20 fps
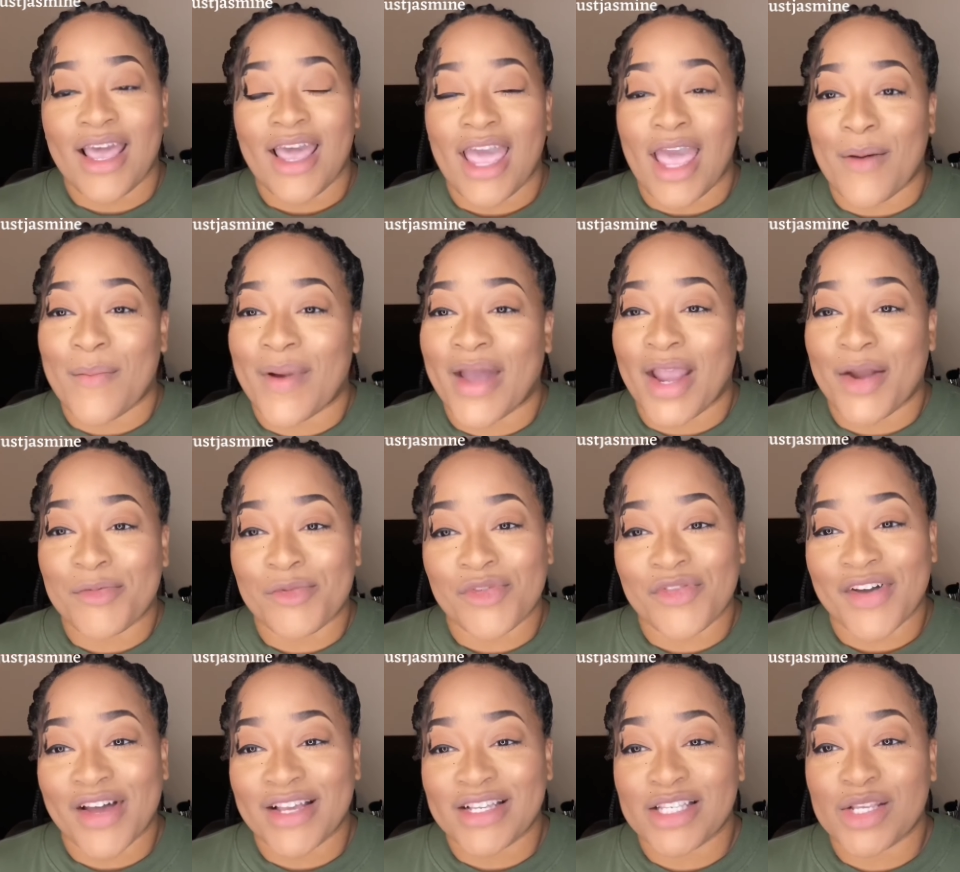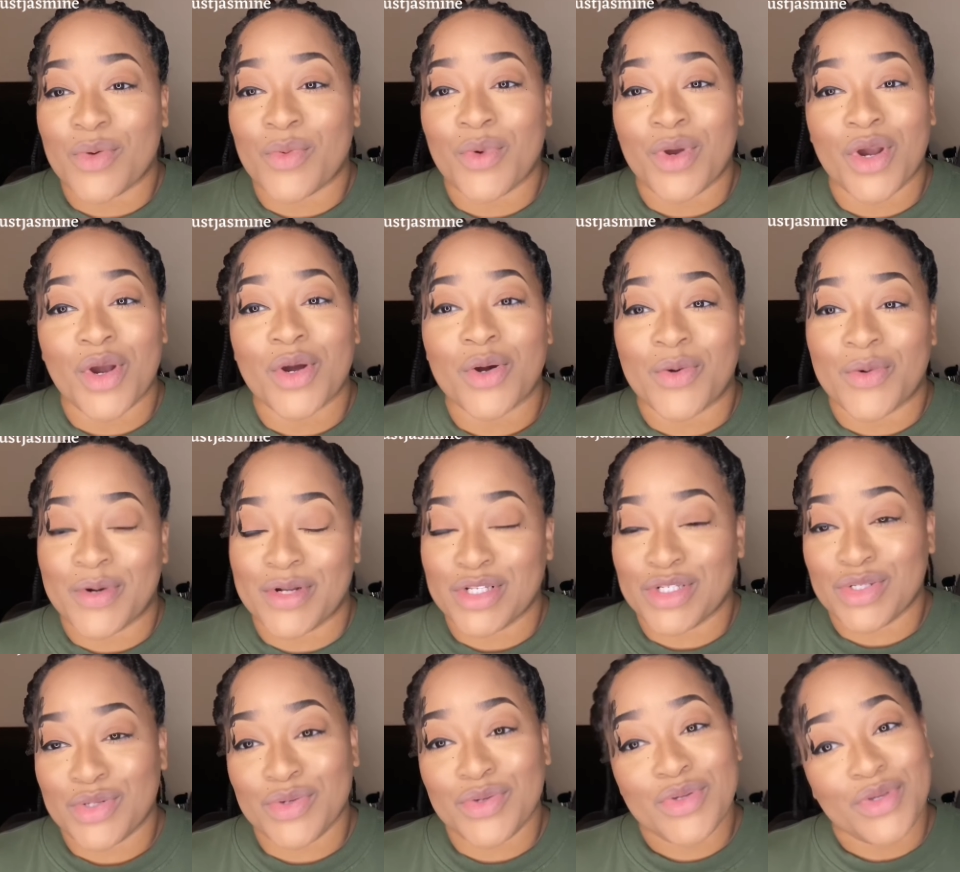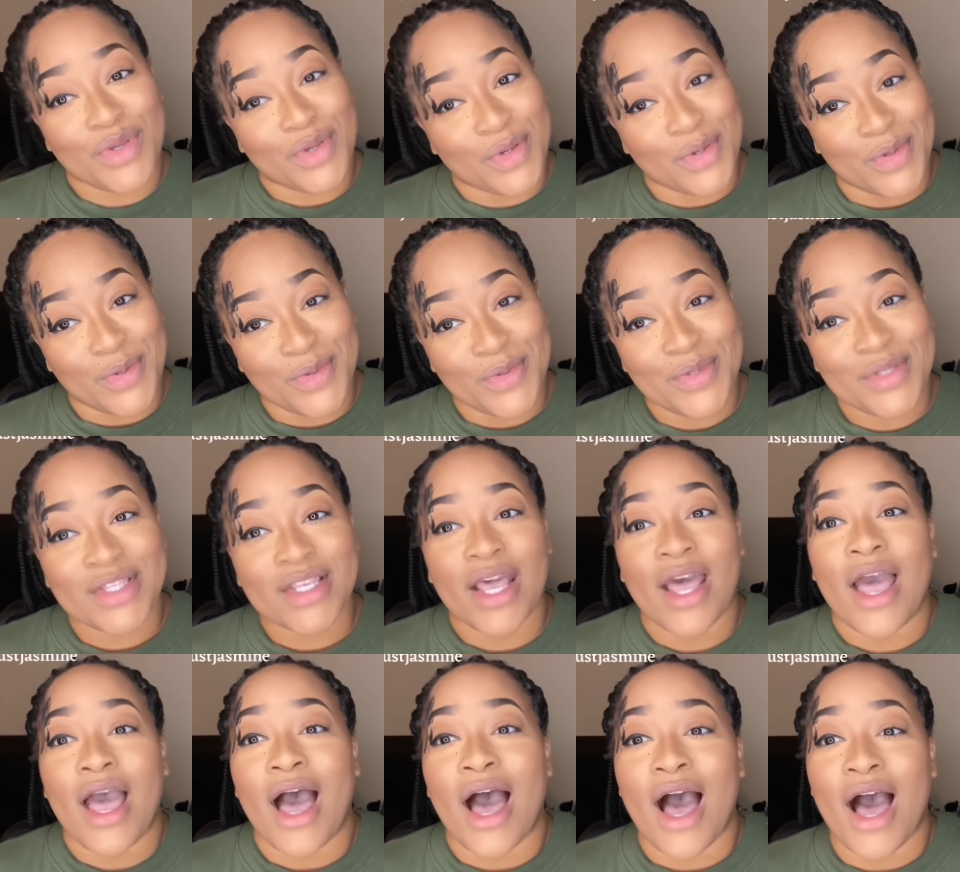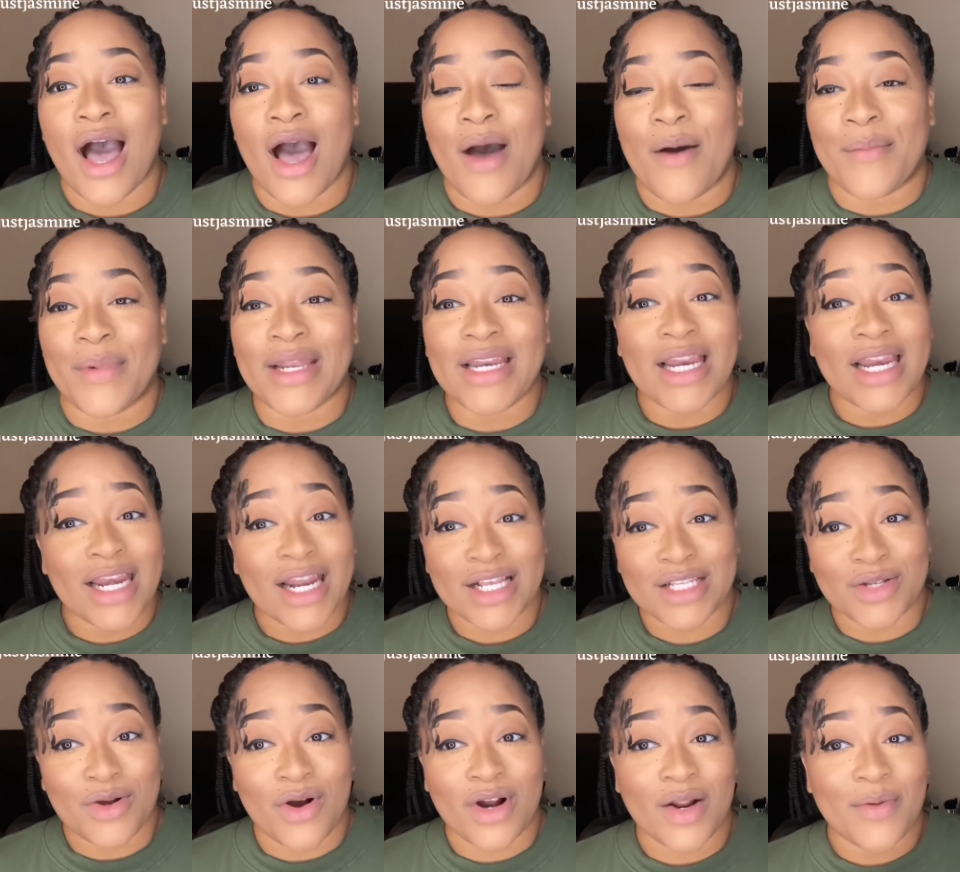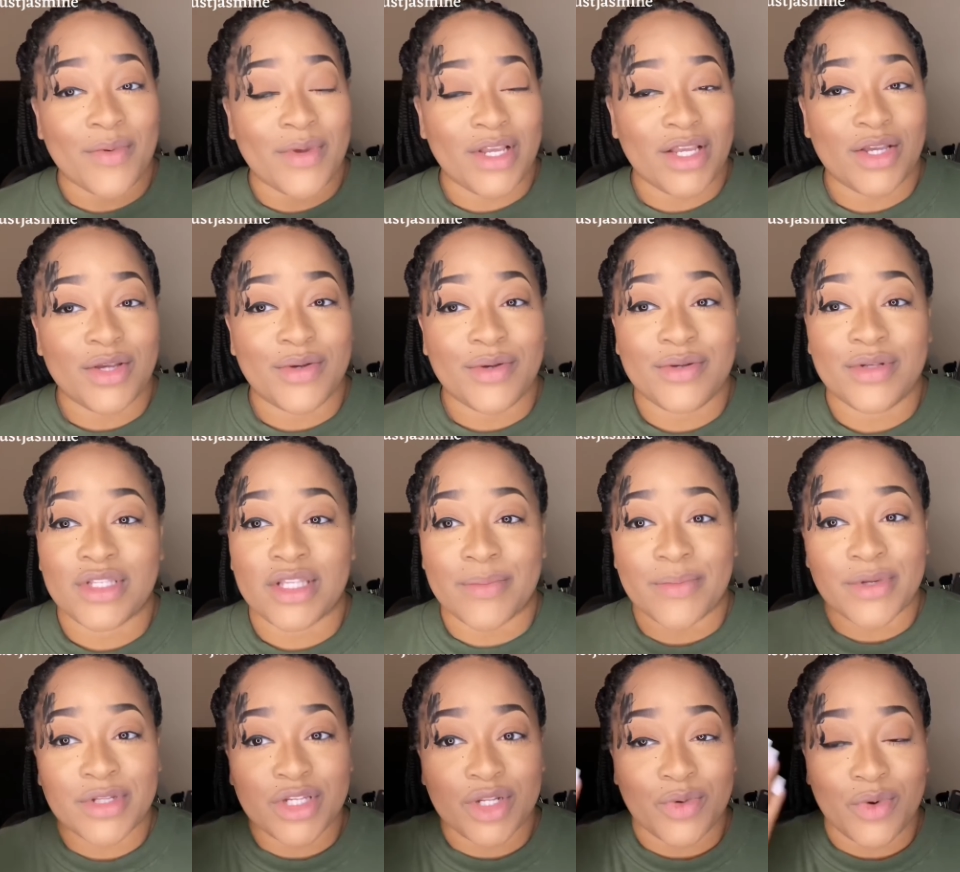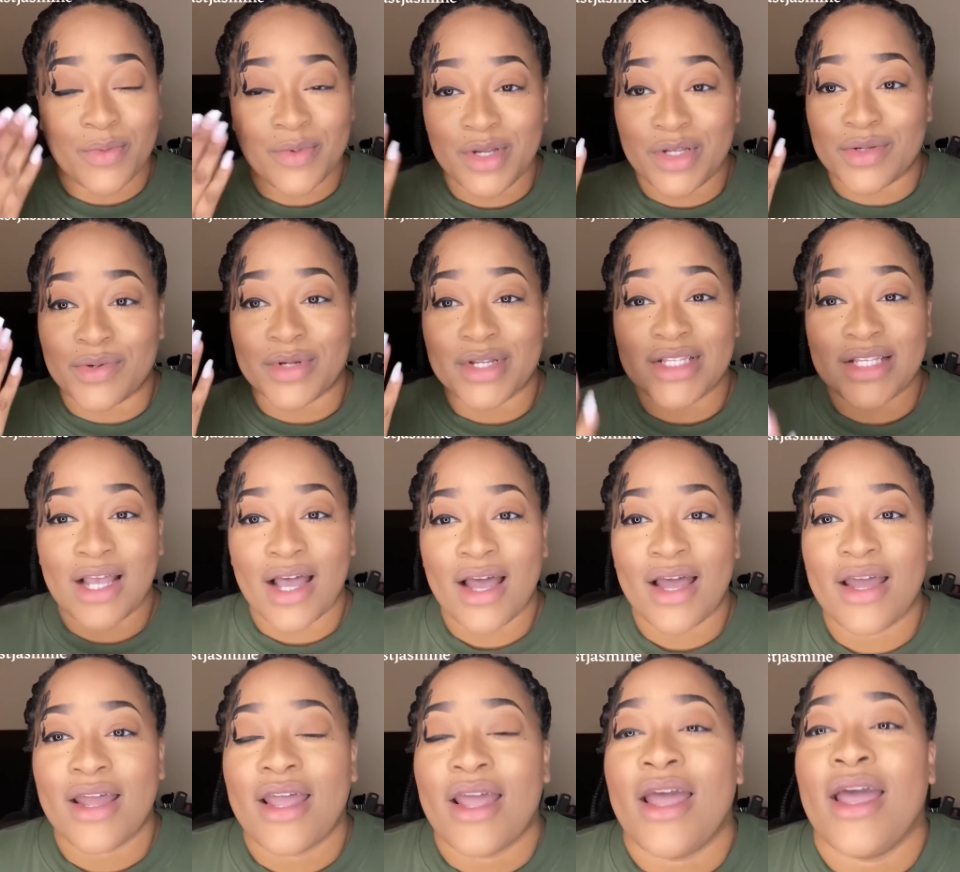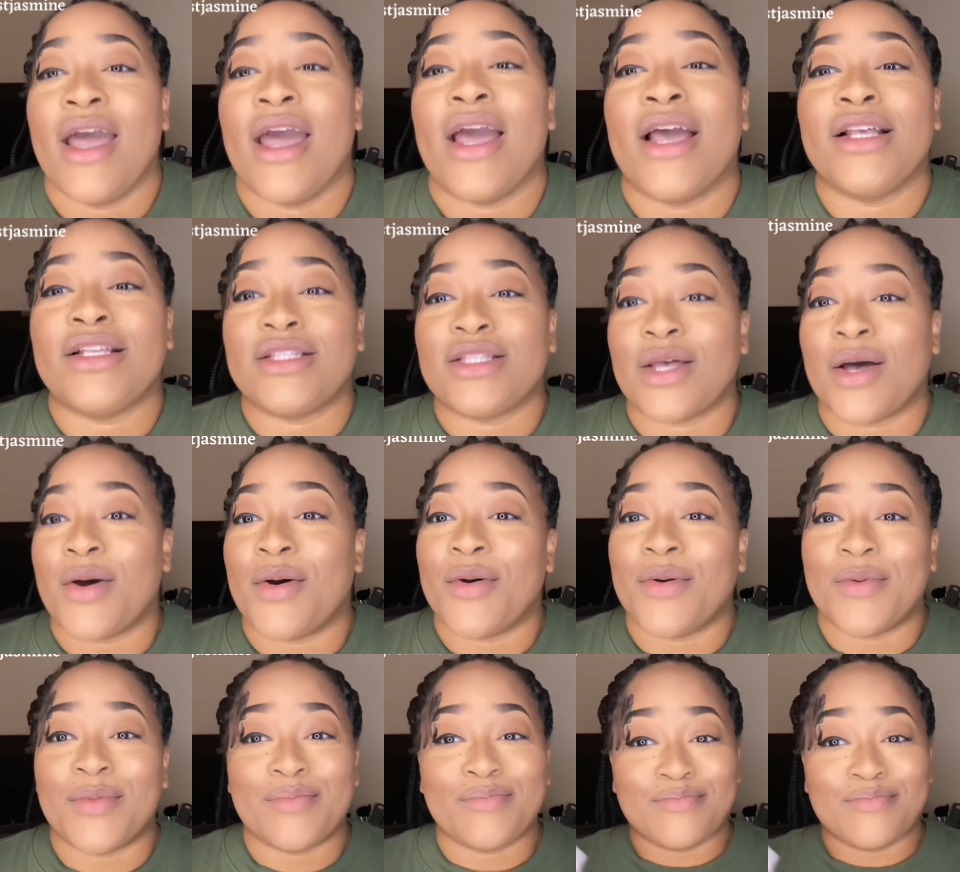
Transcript: and by improvising we are going to use an index card that we use similar to the one we use on this side, and so